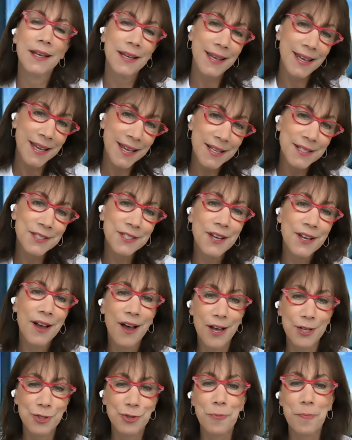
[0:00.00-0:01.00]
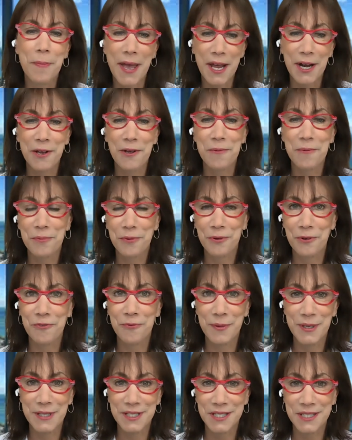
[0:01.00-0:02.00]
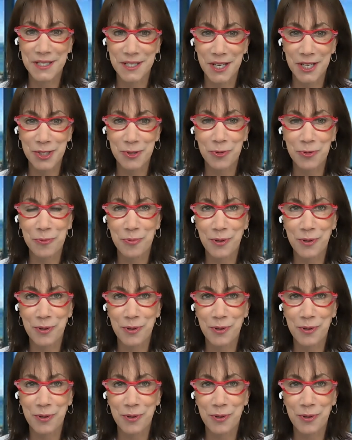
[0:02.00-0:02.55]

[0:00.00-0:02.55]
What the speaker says: and a dramatic improvement in sexual